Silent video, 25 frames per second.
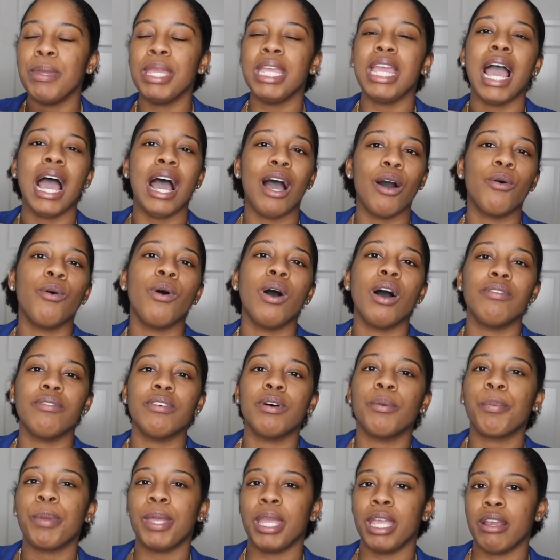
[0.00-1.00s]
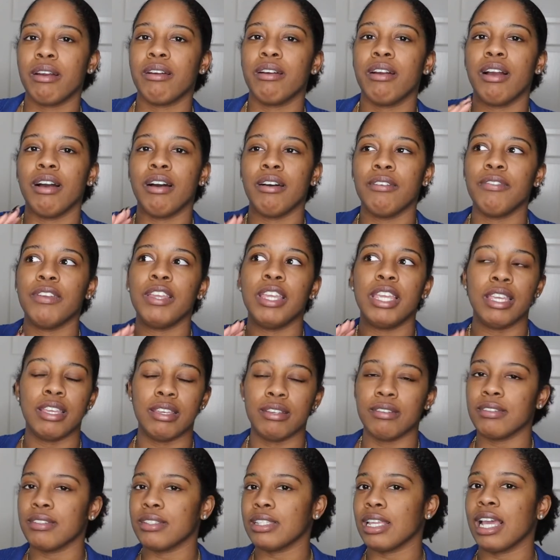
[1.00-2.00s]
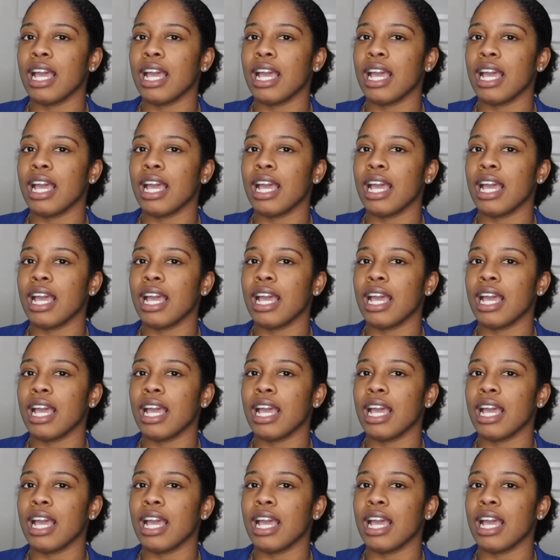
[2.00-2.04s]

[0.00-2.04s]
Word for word: me out of a pair of heels.